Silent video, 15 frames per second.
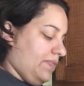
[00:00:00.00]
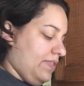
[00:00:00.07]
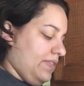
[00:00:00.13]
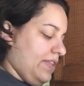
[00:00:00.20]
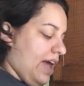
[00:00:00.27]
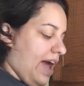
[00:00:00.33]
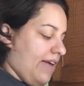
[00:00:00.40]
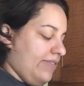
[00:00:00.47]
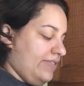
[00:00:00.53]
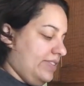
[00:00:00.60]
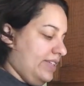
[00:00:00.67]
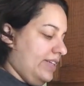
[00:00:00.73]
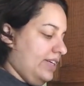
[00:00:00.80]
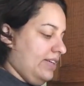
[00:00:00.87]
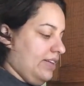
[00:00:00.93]
Now, I've
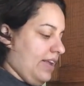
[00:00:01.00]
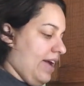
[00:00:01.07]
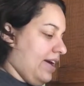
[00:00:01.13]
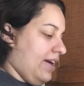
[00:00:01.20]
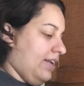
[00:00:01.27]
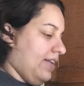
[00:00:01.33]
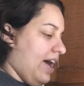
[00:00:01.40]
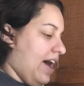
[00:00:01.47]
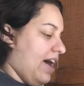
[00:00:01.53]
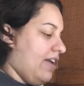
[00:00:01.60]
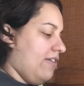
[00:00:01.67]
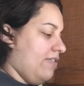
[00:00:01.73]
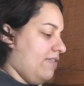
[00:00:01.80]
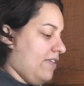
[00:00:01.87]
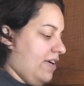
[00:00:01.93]
seen like a lot
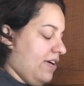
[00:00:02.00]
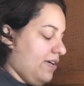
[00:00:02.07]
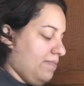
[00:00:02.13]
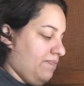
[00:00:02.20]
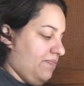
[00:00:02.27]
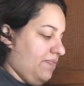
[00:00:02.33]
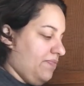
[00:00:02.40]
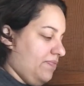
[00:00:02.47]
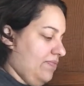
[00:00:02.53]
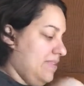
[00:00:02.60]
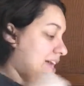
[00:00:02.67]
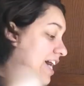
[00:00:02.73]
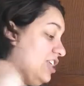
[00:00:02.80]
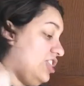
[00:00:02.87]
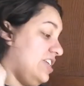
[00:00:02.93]
of
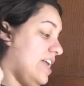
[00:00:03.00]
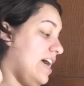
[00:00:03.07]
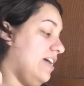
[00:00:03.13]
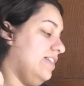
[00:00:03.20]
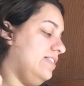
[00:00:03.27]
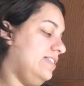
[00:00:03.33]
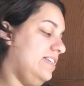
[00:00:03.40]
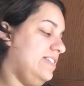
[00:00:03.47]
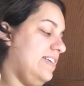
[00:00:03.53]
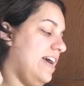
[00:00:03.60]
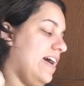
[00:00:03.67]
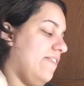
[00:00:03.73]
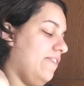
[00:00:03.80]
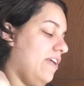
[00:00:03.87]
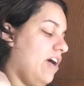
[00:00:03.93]
nationalities
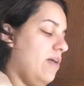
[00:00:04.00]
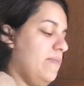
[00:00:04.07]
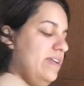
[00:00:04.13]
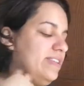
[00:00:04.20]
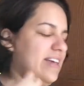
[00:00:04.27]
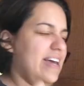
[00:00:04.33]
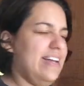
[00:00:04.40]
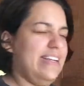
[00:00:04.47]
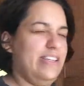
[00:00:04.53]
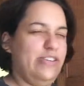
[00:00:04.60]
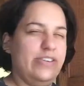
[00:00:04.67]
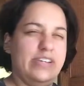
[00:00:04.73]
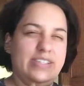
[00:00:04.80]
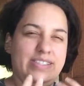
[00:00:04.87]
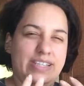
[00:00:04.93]
have the hummus, and you
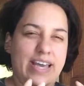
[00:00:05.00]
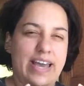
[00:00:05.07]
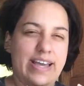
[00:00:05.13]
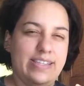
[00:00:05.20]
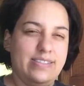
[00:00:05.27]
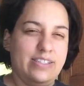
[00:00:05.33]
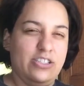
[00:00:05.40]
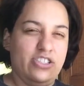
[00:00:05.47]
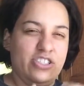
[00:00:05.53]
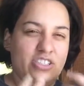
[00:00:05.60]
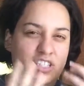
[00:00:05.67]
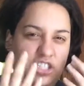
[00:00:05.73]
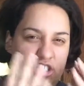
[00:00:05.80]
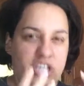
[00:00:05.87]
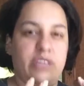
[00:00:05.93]
can taste it, just the
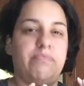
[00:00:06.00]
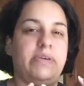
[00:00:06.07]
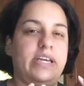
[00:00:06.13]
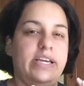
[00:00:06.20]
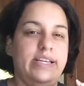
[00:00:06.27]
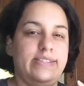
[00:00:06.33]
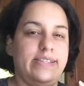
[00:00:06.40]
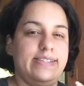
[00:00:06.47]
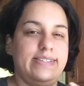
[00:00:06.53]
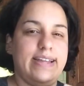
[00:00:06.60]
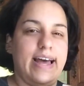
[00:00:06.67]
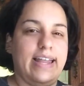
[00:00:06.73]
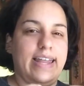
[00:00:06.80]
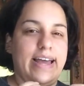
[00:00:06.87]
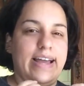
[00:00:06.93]
chickpeas. It's
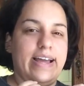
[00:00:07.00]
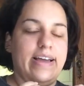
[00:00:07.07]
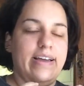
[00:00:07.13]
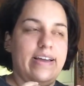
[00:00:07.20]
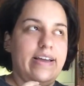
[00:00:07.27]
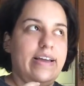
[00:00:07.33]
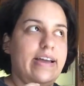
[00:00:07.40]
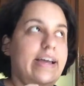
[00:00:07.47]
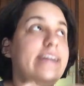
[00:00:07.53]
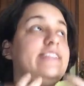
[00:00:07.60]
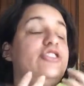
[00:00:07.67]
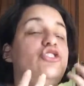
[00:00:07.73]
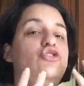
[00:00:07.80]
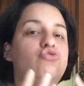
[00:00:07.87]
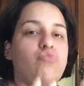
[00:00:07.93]
not like, it's
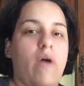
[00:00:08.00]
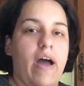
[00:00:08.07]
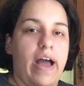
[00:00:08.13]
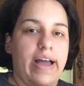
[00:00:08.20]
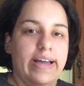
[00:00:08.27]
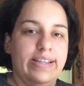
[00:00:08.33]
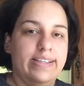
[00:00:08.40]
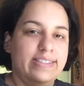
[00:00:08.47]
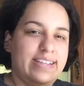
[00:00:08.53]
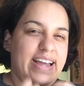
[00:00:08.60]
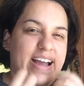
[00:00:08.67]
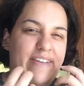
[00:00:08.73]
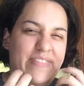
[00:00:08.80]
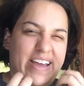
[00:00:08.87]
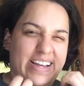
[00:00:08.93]
dry. It doesn't
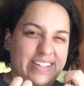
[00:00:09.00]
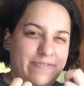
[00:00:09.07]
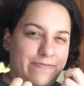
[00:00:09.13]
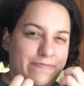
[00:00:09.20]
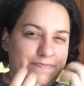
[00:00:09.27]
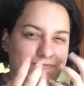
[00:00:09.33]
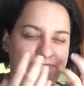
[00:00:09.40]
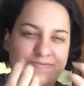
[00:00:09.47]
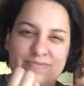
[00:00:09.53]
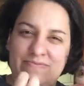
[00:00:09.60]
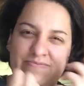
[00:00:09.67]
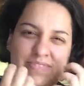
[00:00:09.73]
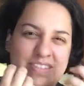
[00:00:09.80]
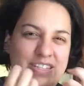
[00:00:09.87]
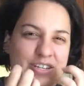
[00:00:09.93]
have that,
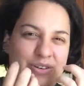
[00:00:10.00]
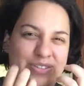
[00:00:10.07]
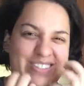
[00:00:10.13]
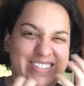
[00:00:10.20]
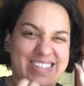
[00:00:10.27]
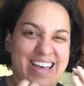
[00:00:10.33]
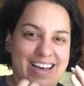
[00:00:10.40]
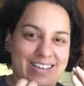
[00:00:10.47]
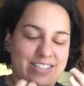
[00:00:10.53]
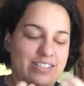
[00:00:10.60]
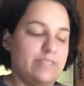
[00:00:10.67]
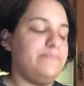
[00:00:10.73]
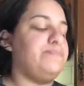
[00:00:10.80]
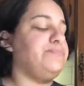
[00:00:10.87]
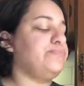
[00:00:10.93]
zest.
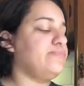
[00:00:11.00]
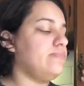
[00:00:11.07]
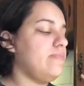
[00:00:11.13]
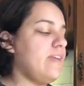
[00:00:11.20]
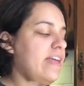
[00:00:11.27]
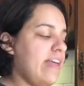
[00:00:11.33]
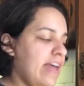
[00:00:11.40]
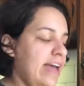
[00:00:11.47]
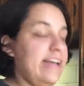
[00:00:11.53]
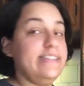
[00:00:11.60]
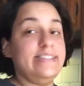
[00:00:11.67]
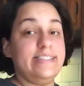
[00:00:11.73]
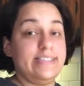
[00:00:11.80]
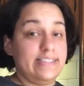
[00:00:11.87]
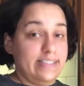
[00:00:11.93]

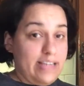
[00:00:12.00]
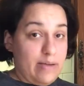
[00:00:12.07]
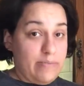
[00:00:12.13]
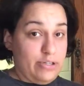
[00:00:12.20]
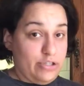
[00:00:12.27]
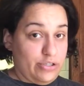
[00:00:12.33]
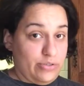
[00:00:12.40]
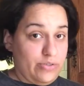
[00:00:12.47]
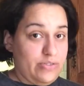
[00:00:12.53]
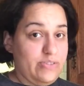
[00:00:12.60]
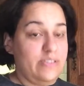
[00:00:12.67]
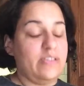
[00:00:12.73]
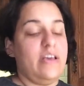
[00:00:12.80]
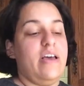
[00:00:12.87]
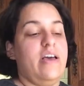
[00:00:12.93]
hence the lemon
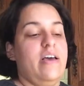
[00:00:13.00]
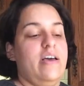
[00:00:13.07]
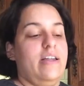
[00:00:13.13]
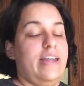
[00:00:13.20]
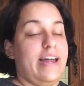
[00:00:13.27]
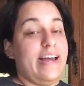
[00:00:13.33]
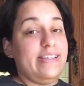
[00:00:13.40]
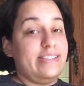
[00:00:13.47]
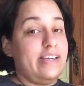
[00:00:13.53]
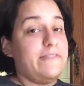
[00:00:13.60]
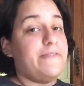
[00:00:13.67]
juice. Like I said,